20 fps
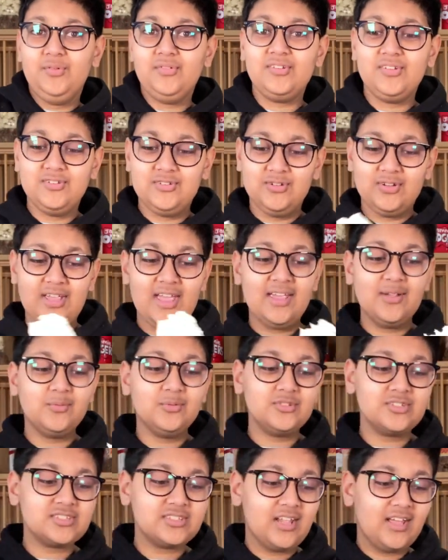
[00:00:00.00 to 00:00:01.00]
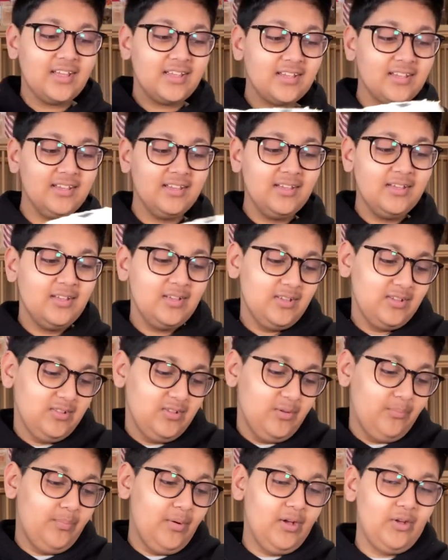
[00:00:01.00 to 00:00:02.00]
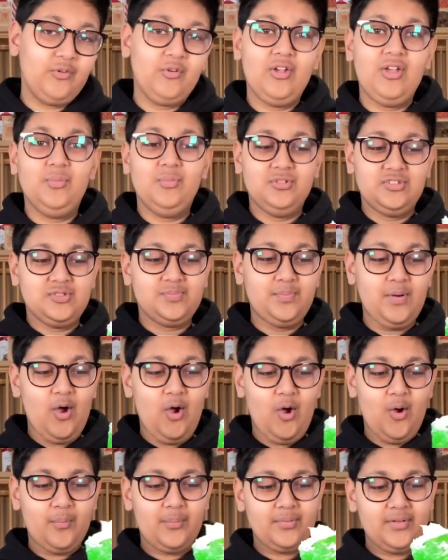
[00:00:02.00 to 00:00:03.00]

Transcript: because your cake will just your buttercream will just pop.